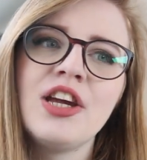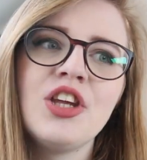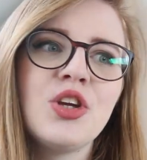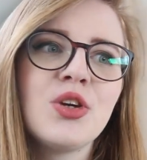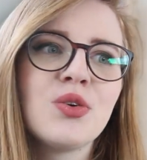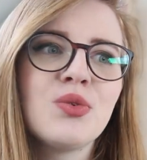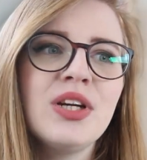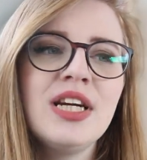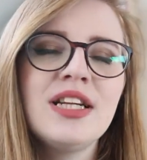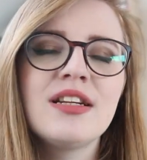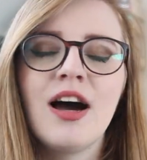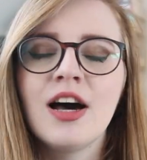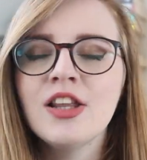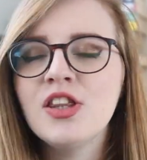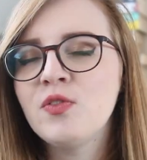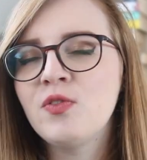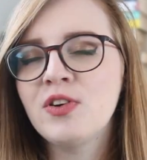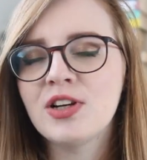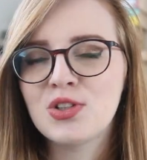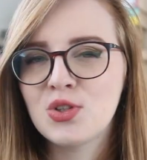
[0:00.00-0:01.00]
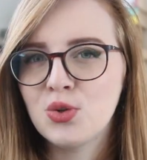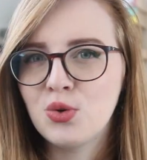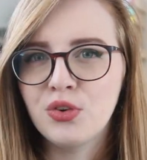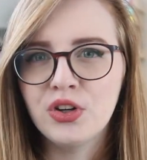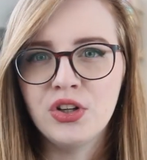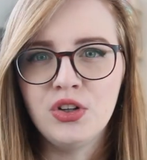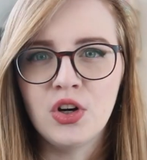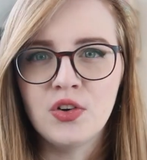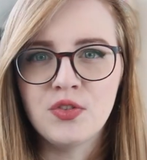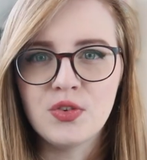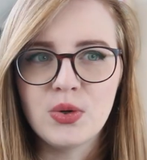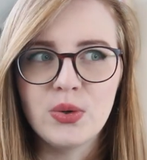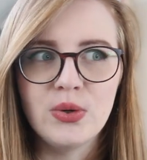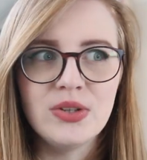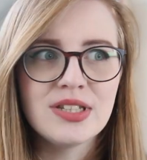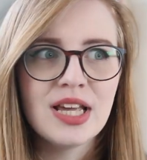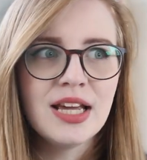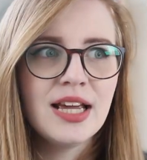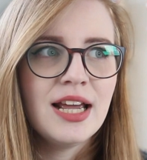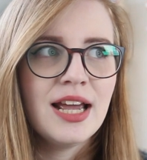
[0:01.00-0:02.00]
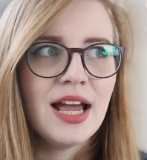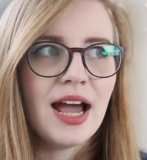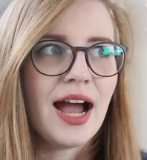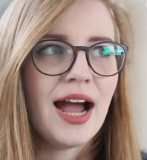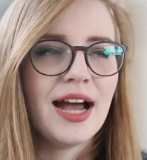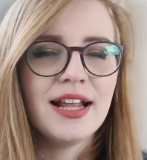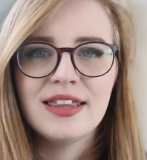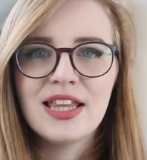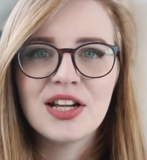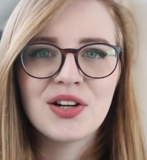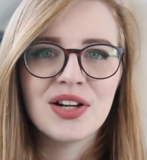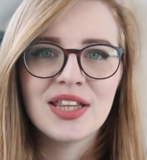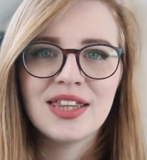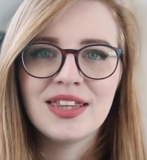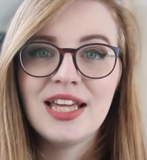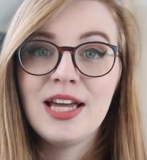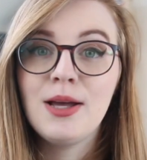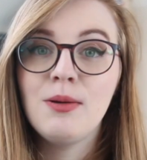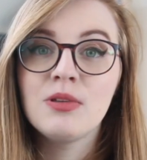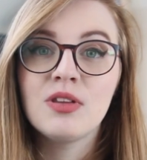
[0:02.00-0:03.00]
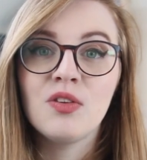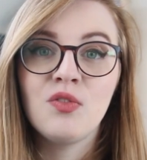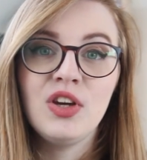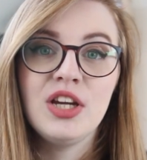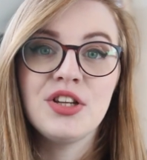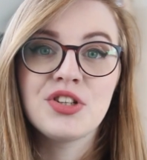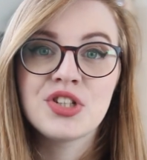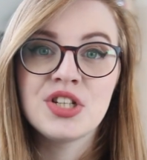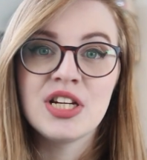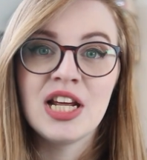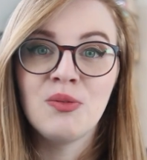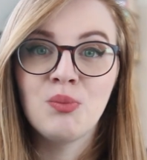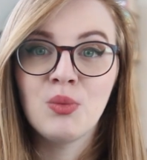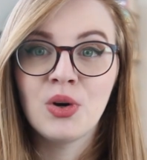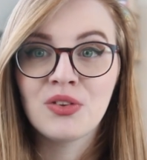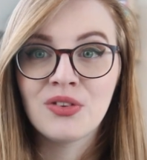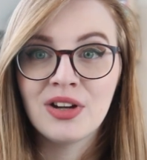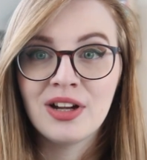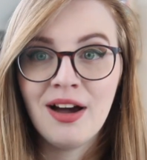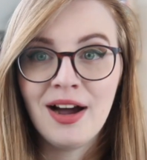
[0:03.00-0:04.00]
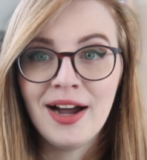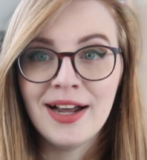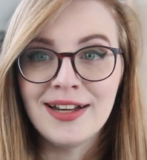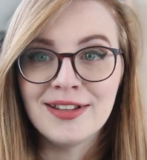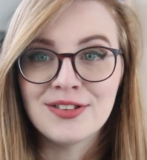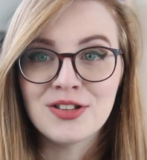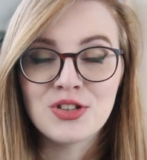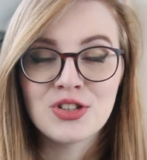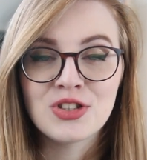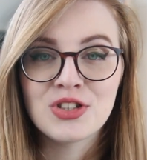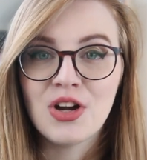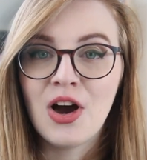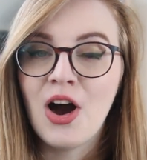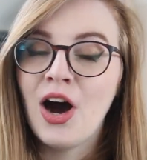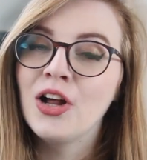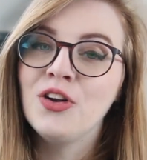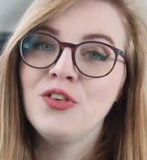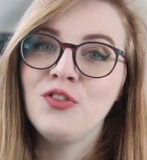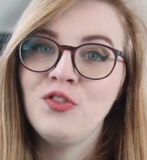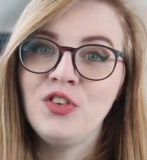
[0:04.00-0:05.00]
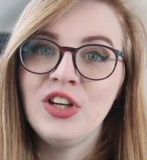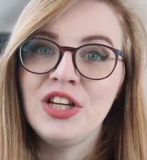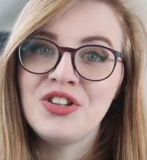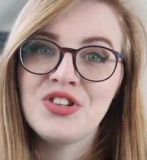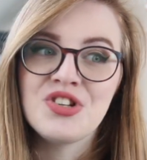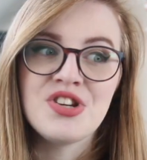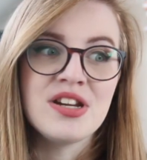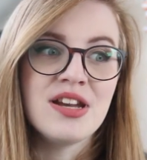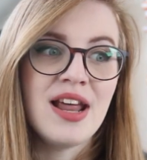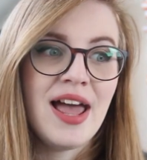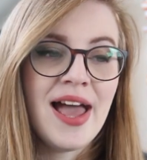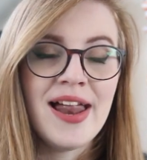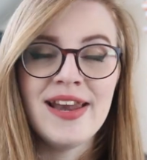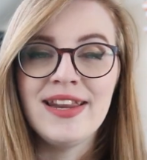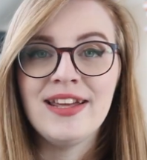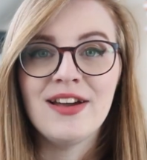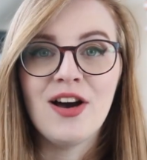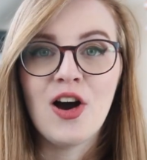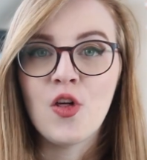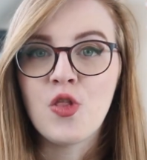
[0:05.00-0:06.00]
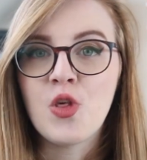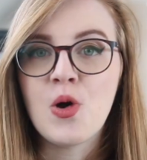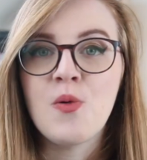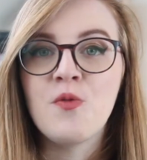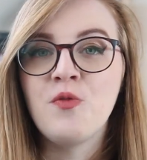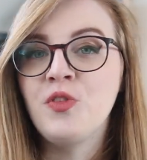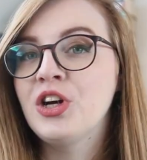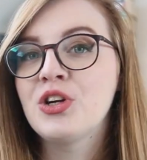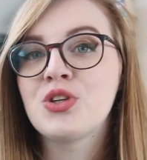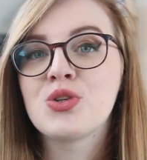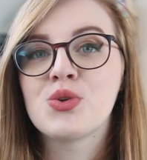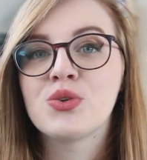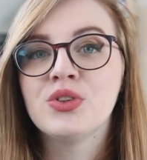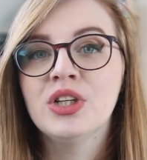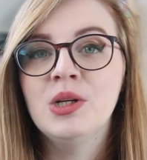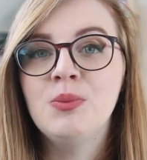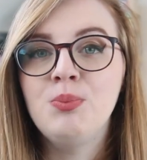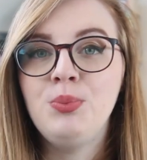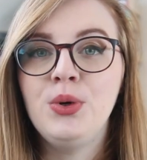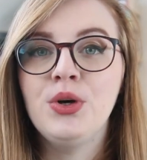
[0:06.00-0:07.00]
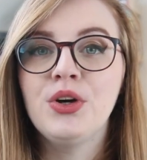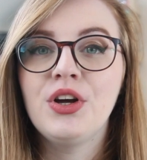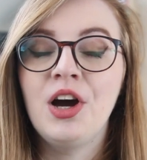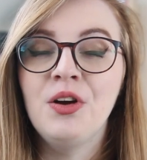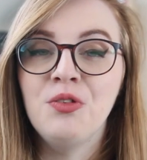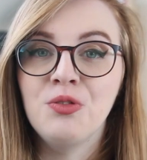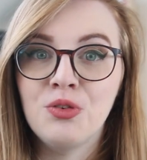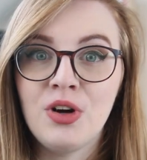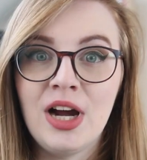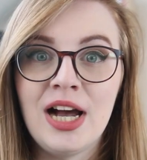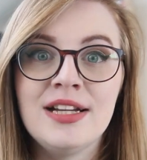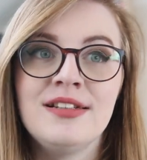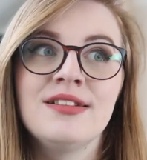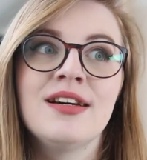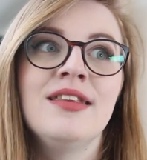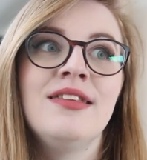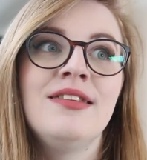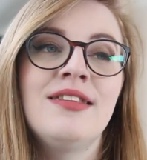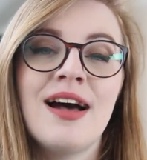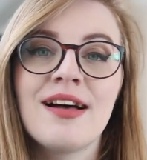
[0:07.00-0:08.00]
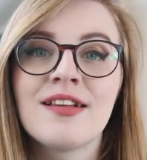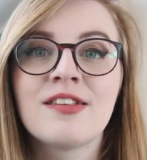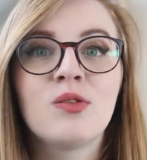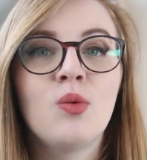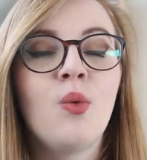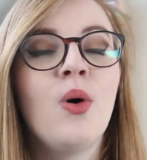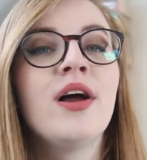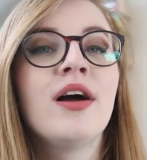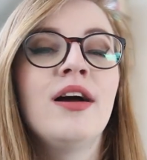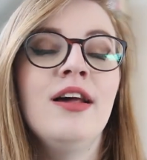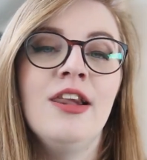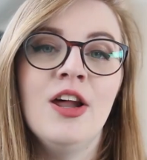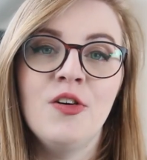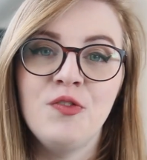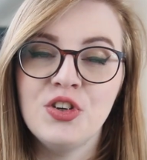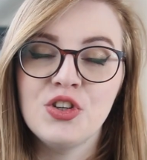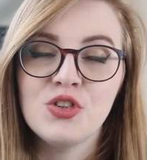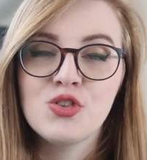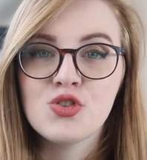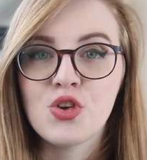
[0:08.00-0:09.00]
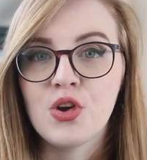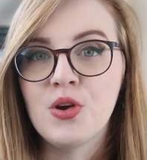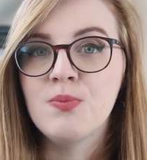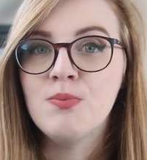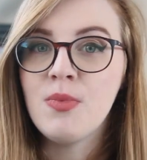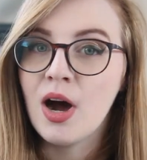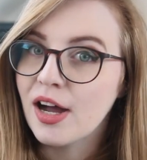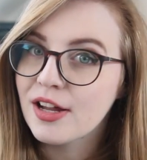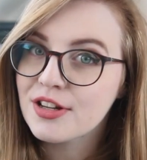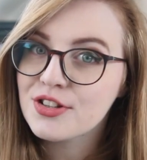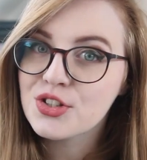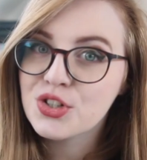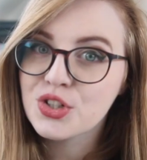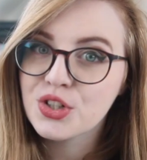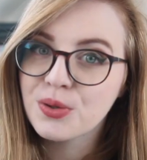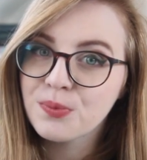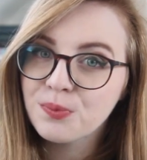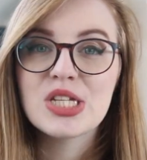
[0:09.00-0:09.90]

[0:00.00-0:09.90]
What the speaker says: And you read other Victorian novels and there are themes featured in Wuthering Heights that just aren't featured in any other Victorian book I've read, and that's why I love it so much.